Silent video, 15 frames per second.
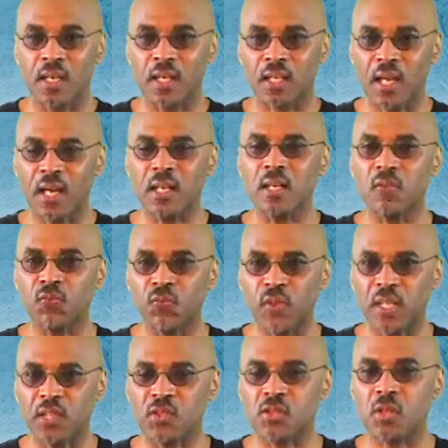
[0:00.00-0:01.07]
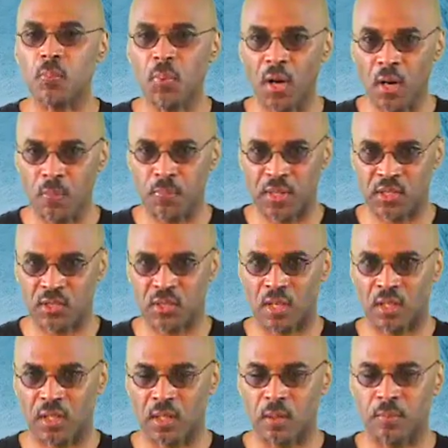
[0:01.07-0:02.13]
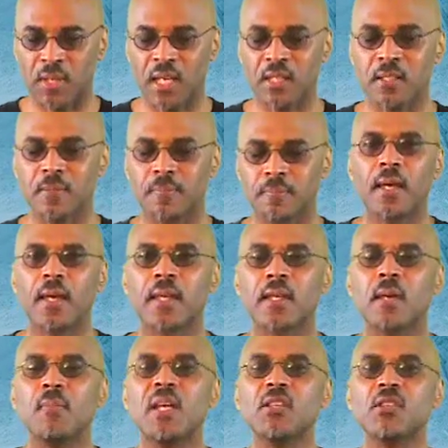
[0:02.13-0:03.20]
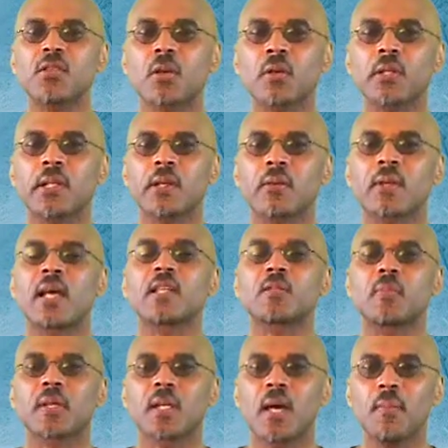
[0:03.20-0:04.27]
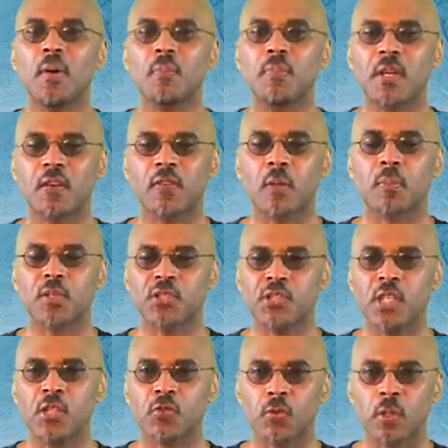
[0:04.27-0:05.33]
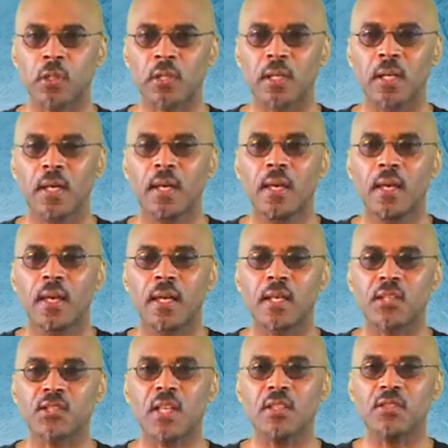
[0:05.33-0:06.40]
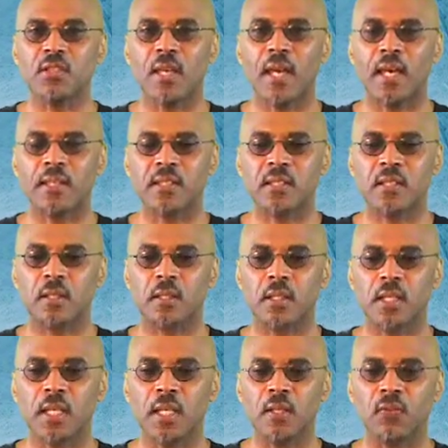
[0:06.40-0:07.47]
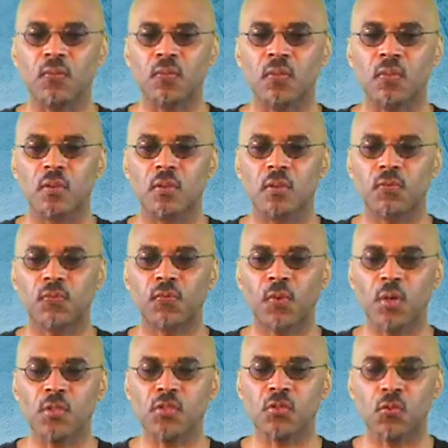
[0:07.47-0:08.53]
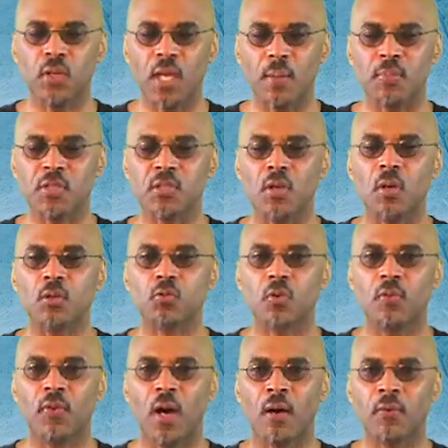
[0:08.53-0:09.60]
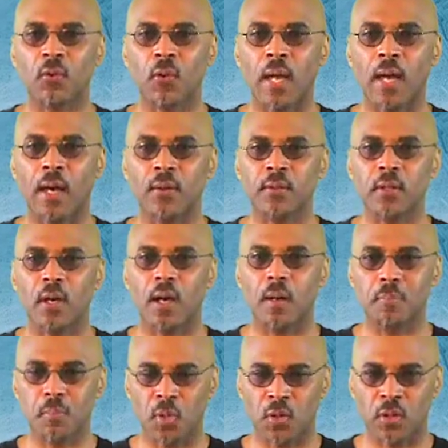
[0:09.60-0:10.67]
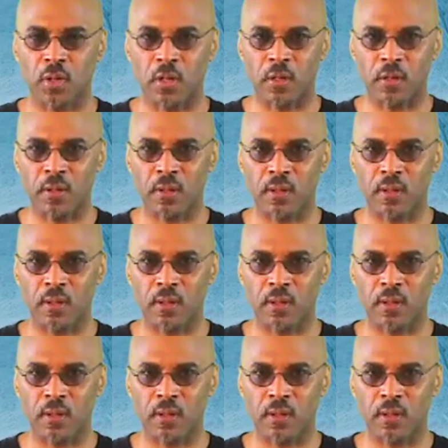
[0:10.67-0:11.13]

It kind of defeats the purpose a little bit. And I mentioned earlier that it's become a bit of a procedural, in the sense that the first 3 episodes revolve around a murder